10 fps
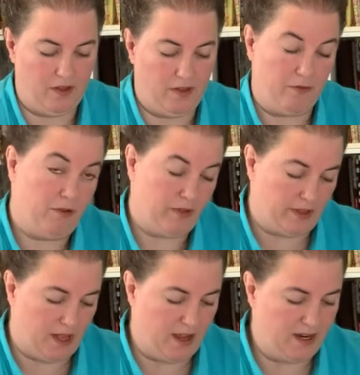through the
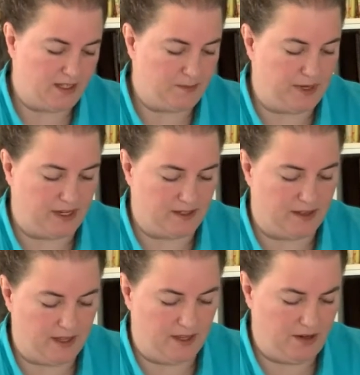lines because
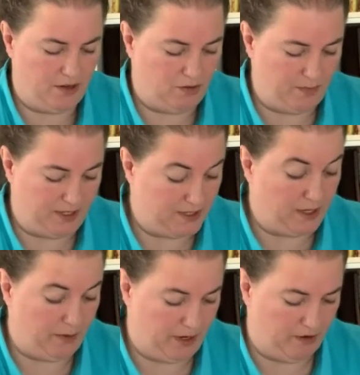then you'll be
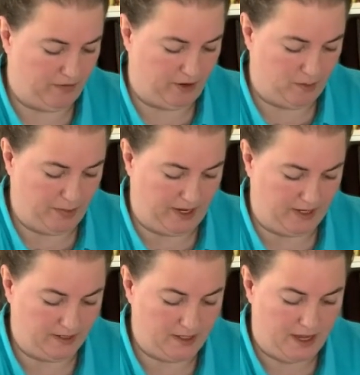sewing over your
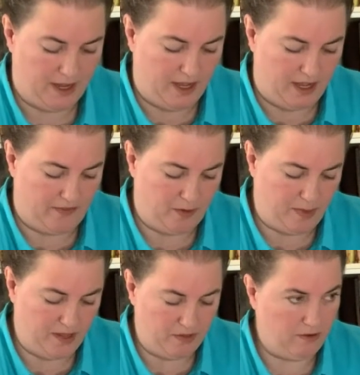pins. If you
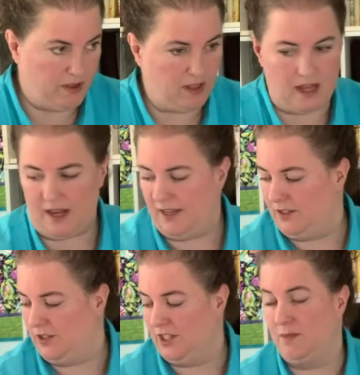pin through the
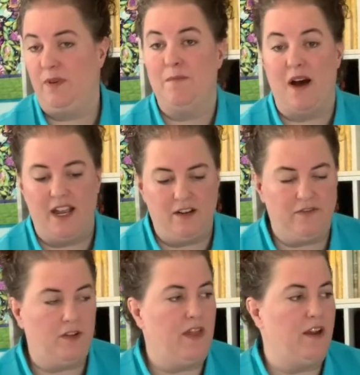lines, just be
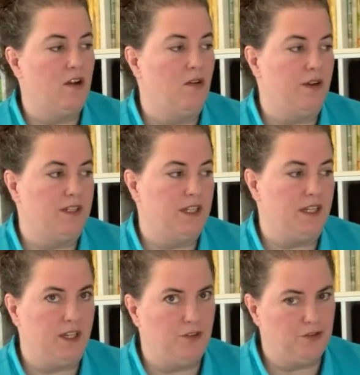mindful that you're going to
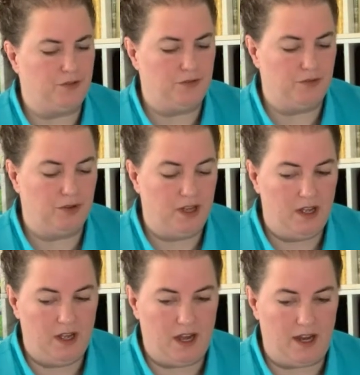need to
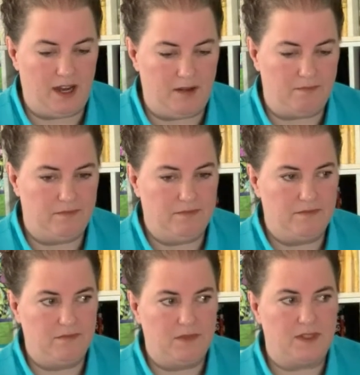
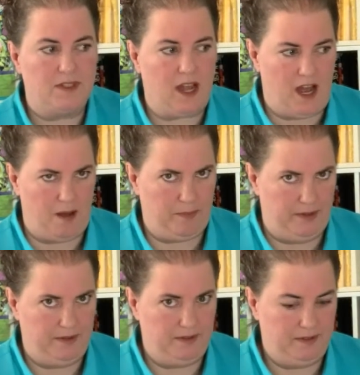stop
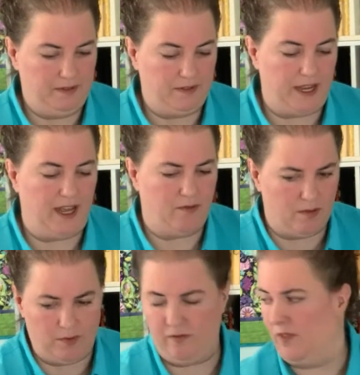and
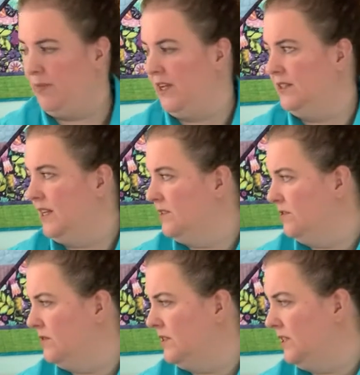remove the pins as
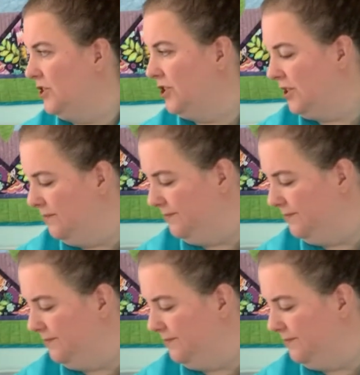you stitch.